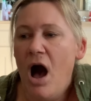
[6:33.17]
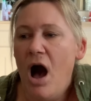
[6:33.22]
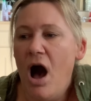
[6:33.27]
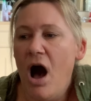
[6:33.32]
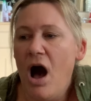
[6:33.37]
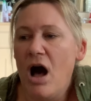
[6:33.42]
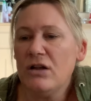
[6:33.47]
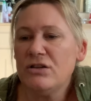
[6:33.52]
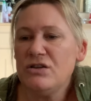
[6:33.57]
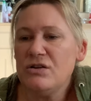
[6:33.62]

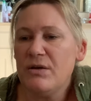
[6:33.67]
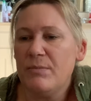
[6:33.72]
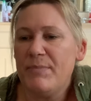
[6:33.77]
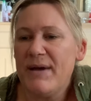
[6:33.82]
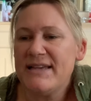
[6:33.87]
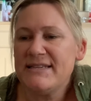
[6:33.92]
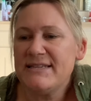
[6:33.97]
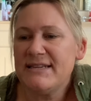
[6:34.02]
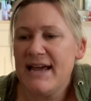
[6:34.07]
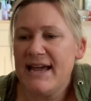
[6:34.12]
I'll do the
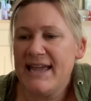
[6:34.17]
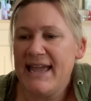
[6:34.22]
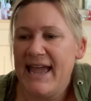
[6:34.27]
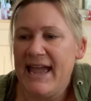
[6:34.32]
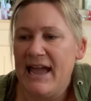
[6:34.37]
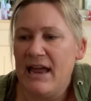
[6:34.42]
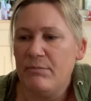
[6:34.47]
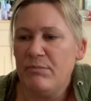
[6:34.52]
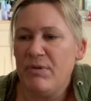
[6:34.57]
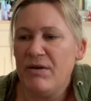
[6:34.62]
best I
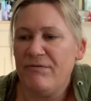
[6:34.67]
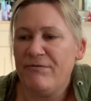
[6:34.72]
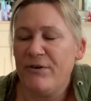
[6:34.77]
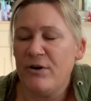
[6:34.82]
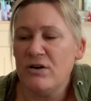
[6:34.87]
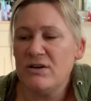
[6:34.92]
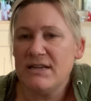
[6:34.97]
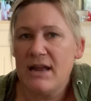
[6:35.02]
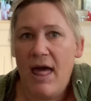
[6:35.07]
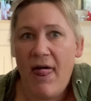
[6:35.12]
can, but
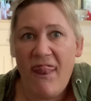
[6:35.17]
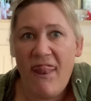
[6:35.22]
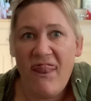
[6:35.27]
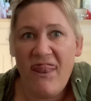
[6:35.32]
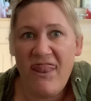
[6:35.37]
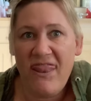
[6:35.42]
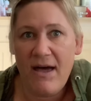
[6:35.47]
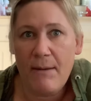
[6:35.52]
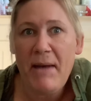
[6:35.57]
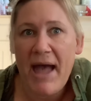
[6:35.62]
first,
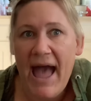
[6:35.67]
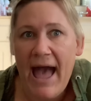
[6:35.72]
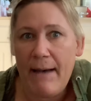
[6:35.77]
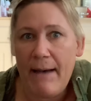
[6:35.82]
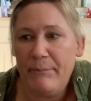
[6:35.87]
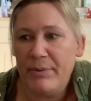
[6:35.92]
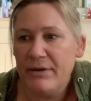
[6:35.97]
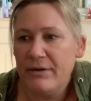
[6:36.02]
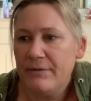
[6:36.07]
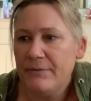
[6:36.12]
the
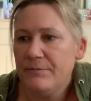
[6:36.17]
map.